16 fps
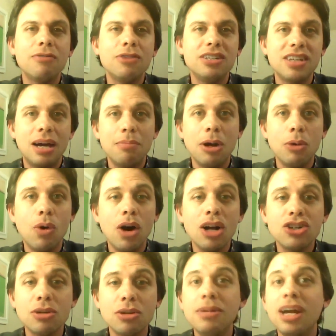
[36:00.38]
every time I
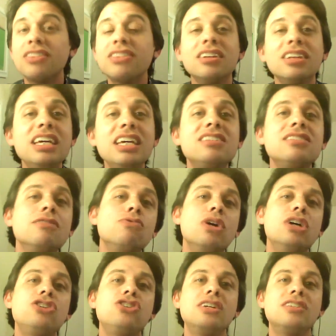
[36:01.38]
watch him. Not the least of
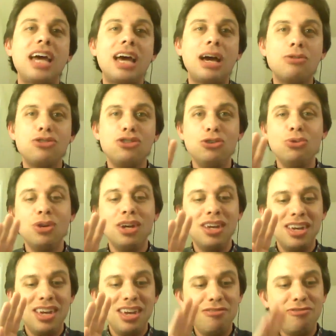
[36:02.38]
which is how to
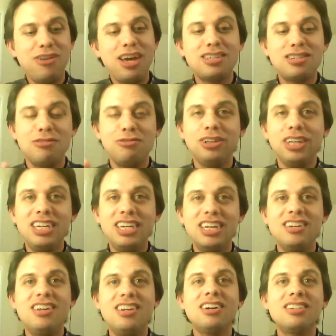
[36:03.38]
effectively
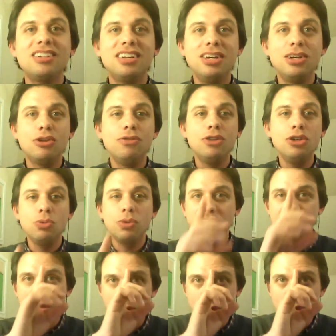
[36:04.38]
conduct an interview
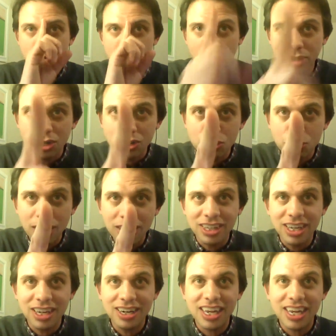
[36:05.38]
with someone who's looking
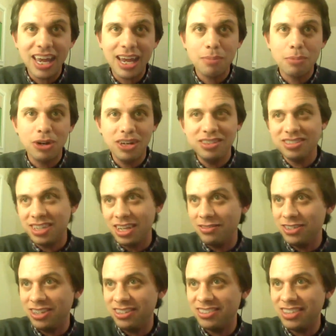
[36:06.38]
directly at a camera instead
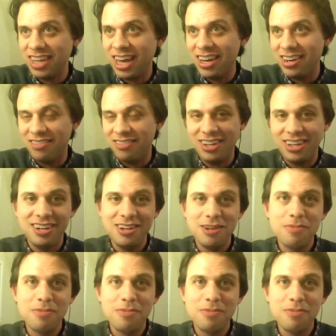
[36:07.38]
of to the side of it.